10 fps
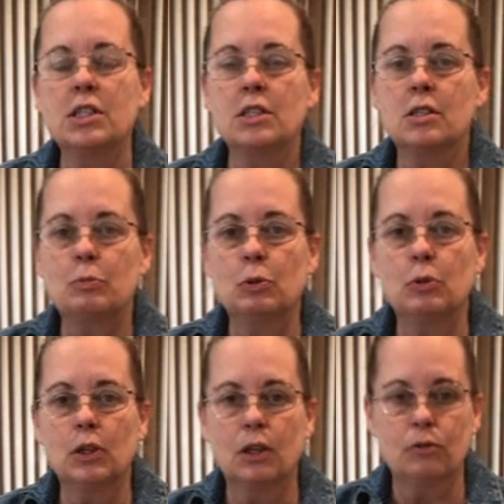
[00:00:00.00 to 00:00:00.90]

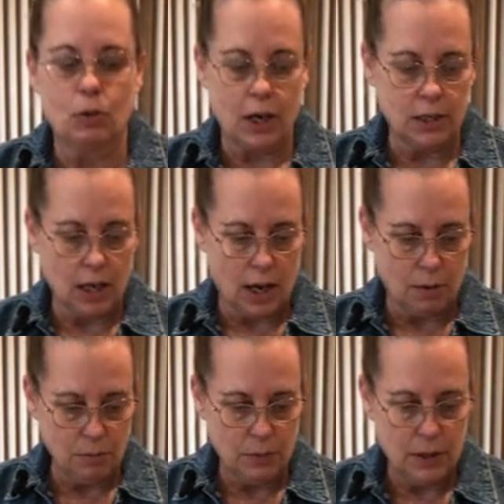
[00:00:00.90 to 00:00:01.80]
teaspoon of dried
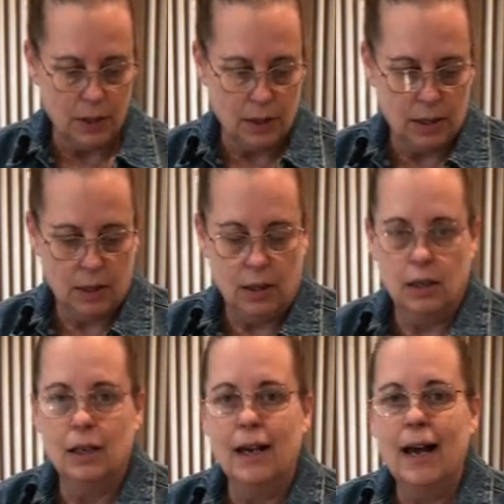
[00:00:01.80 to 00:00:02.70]
thyme,
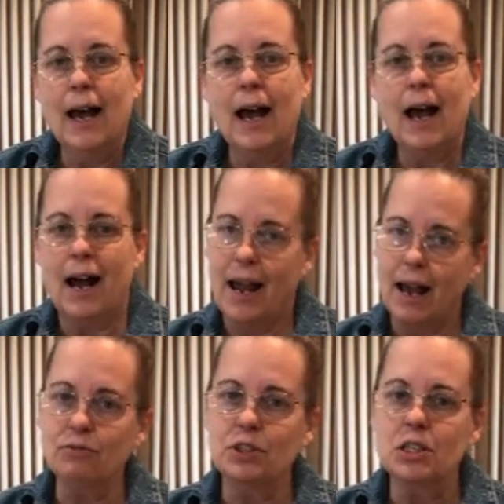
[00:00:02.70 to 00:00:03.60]
a
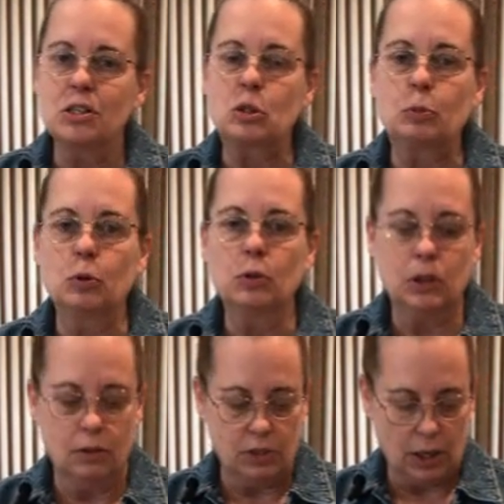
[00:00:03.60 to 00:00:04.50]
1/2 teaspoon
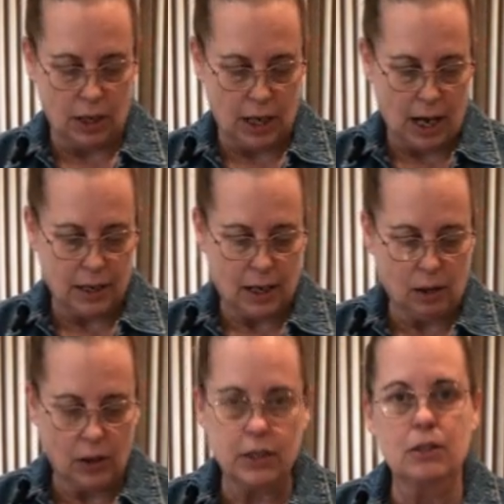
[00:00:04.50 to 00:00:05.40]
of tarragon. Now
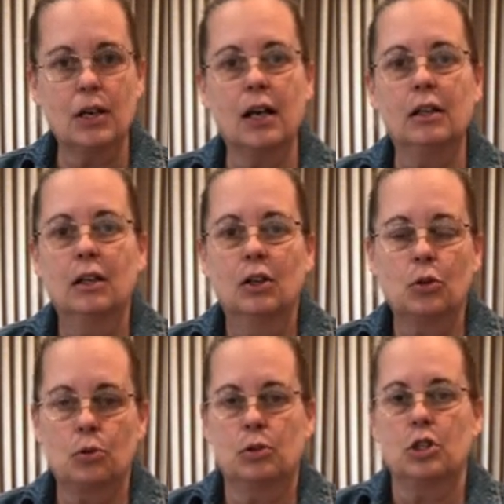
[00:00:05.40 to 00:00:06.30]
that's not
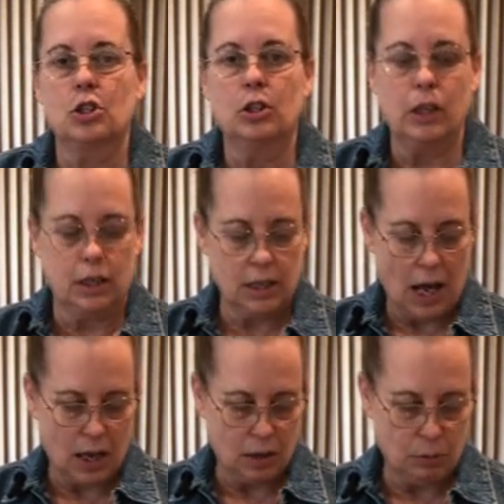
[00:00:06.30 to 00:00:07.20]
traditionally
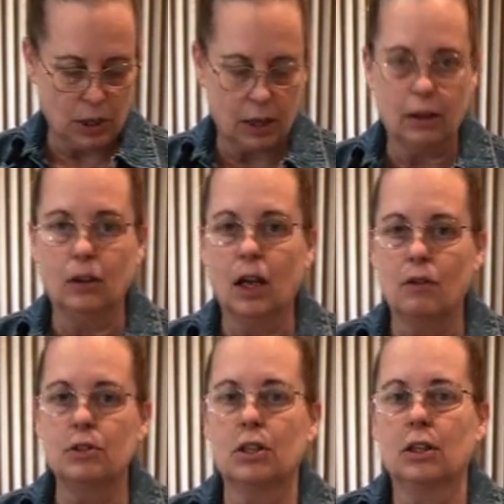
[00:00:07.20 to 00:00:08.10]
Italian, but I
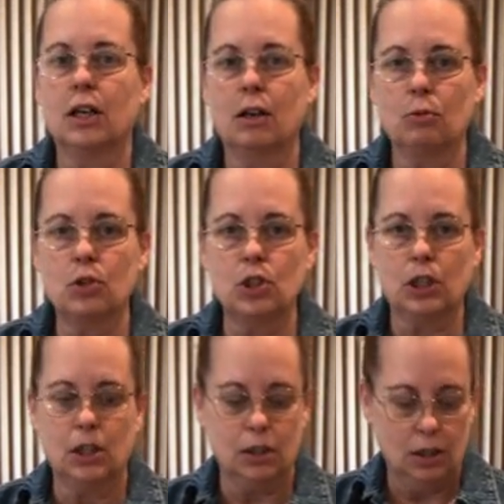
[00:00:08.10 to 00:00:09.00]
love tarragon with
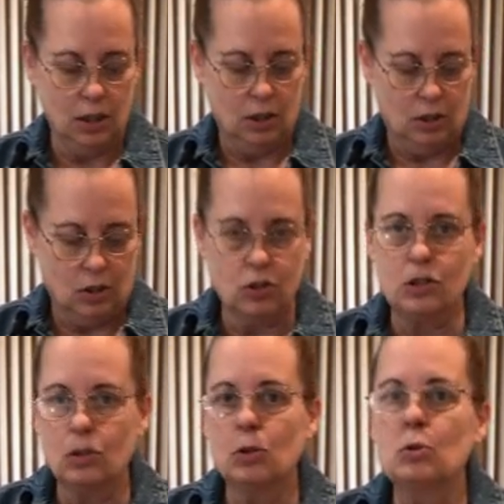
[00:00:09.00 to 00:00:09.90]
chicken. Just
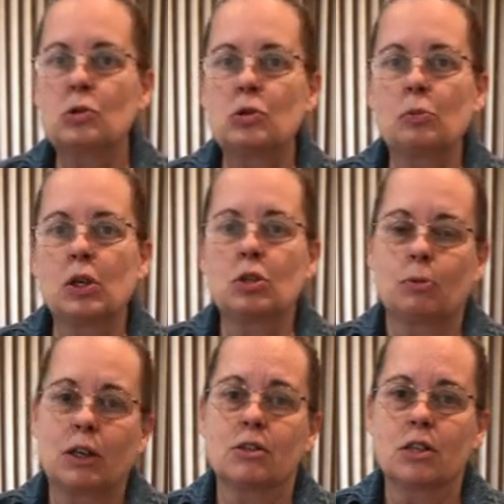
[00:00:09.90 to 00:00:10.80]
don't use too much
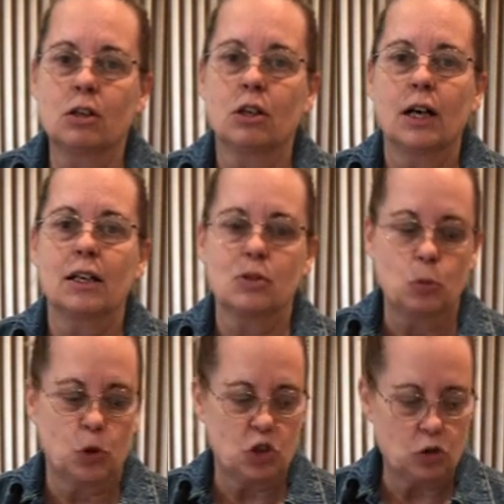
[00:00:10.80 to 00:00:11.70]
because tarragon is
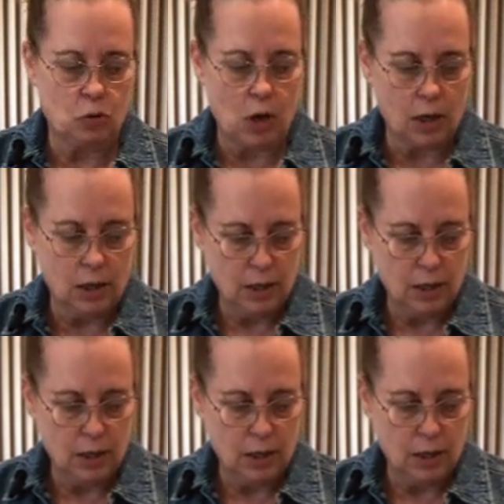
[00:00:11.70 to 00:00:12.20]
pretty strong.